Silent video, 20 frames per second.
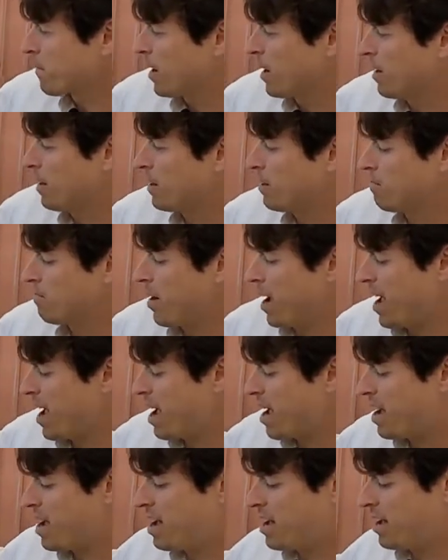Um,
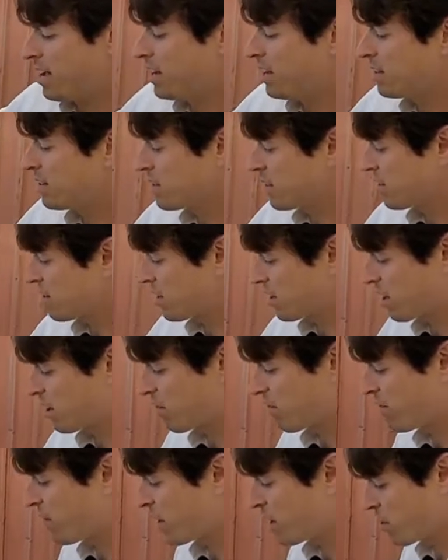and the
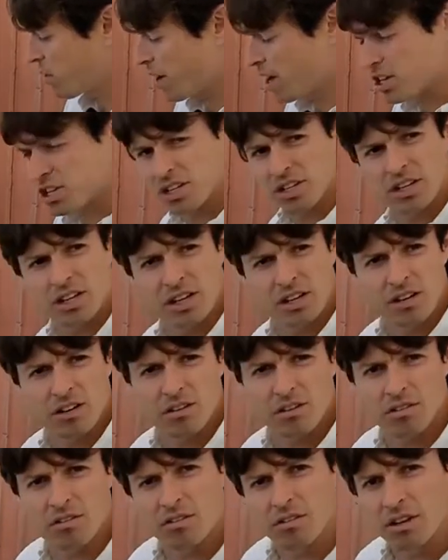configuration
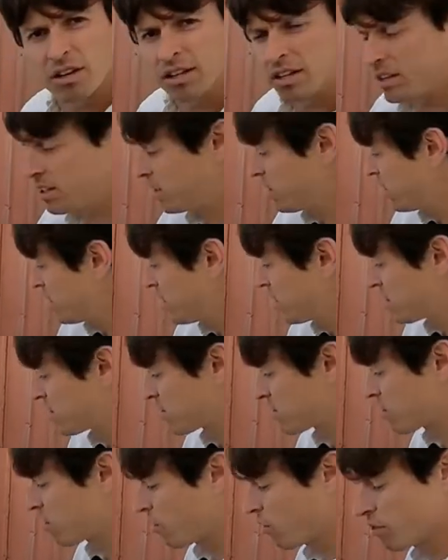here
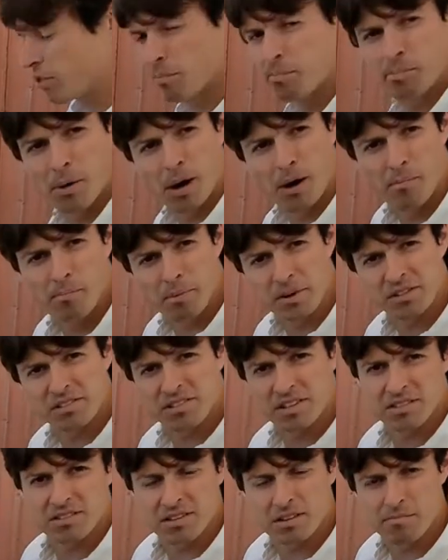is called the pump
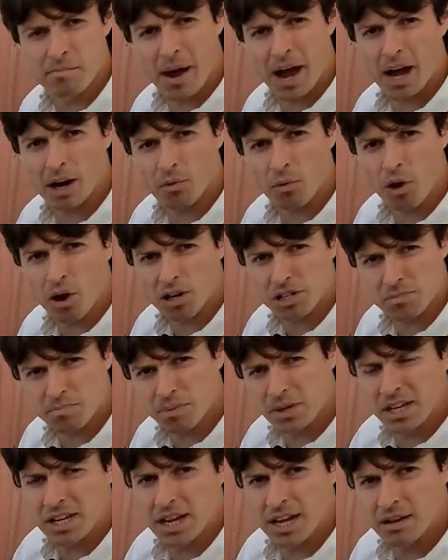assisted backwash,
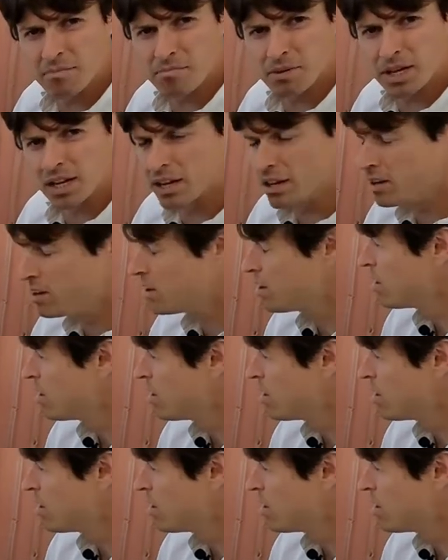PAB.